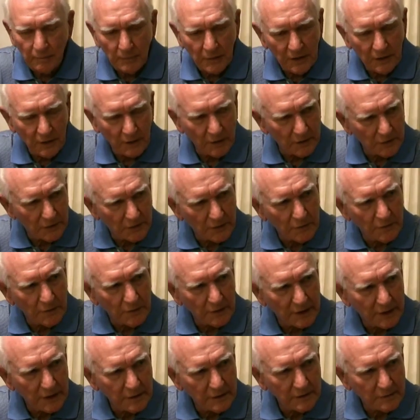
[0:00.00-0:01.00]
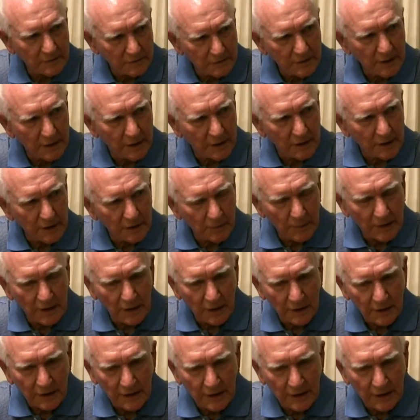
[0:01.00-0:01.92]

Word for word: because of getting them out of the